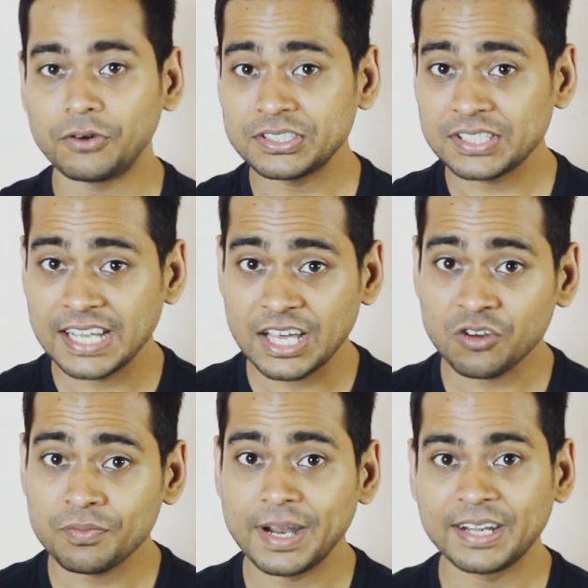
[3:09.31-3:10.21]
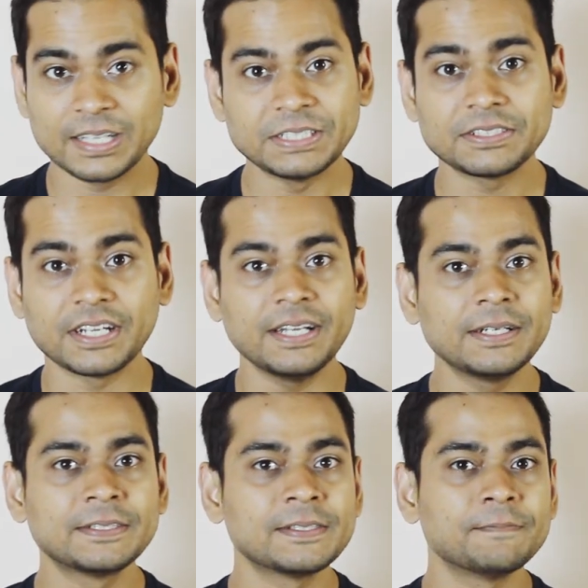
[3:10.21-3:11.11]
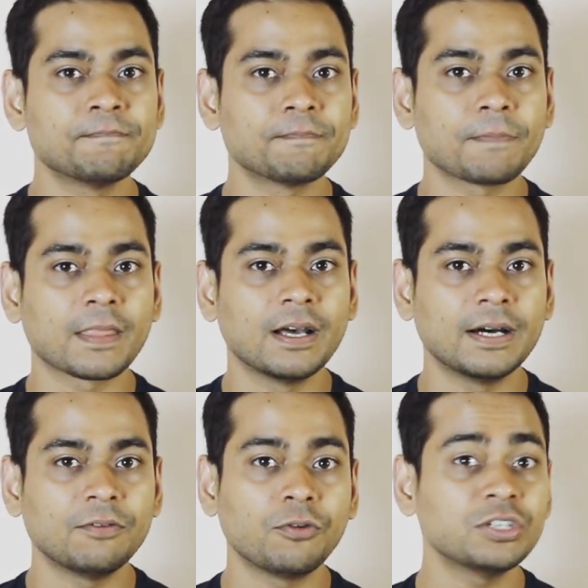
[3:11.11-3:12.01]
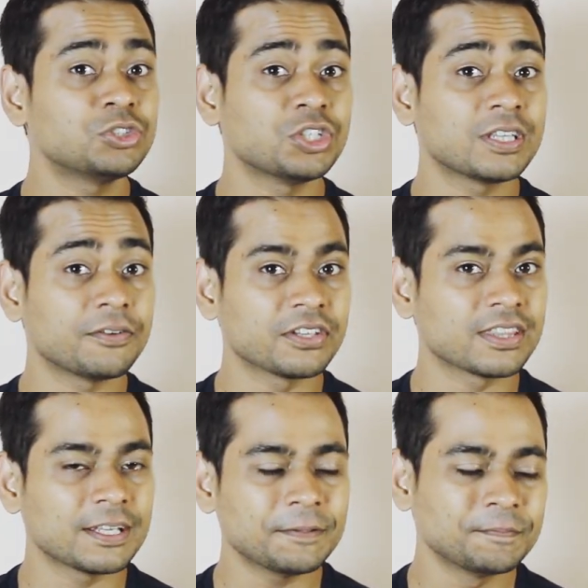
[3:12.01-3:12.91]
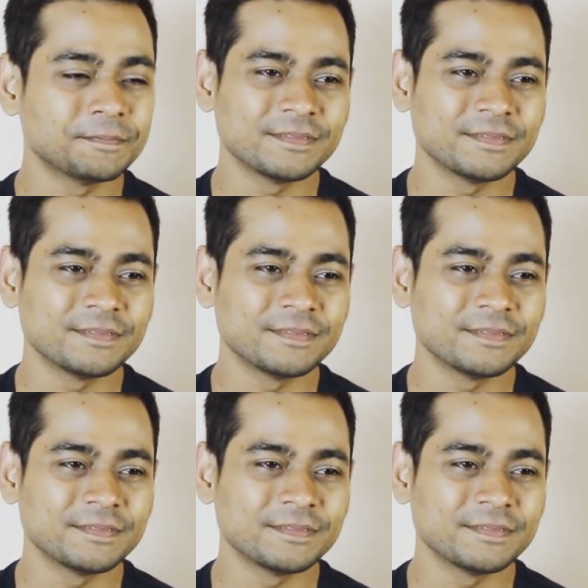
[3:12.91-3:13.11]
first layer of mental states, first chittavritti.